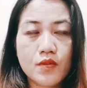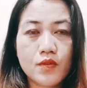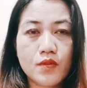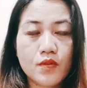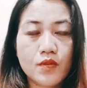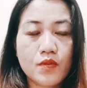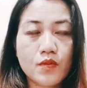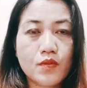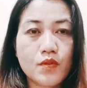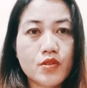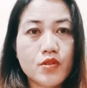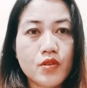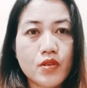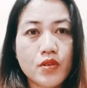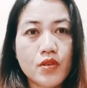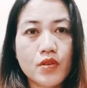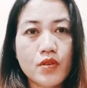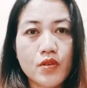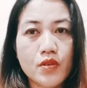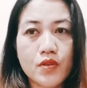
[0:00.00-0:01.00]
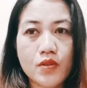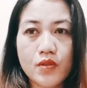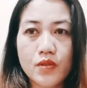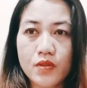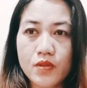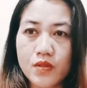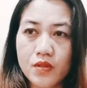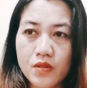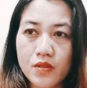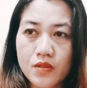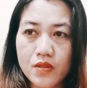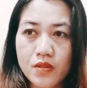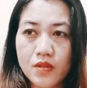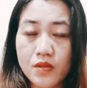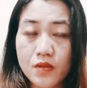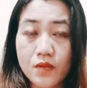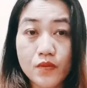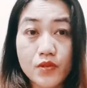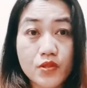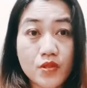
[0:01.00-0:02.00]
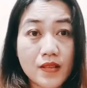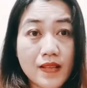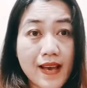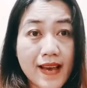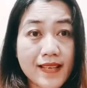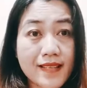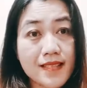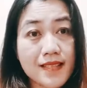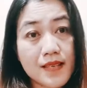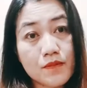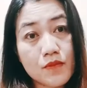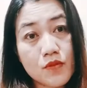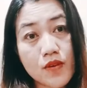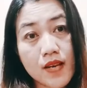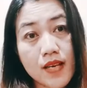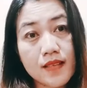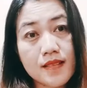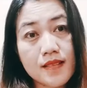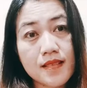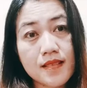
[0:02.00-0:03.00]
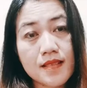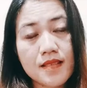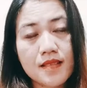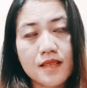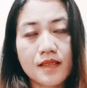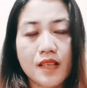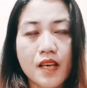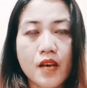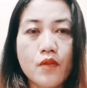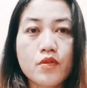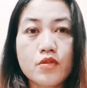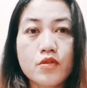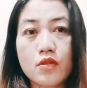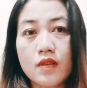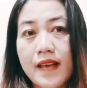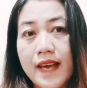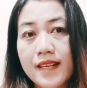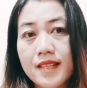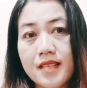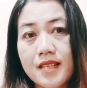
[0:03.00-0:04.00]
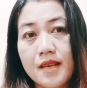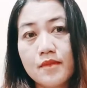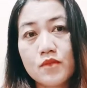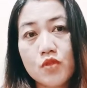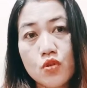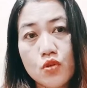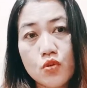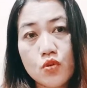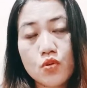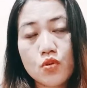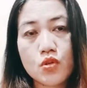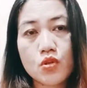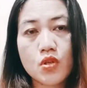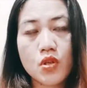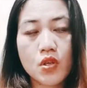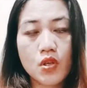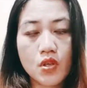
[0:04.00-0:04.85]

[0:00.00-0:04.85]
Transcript: would you like some drinks? Yeah, would you like some juice?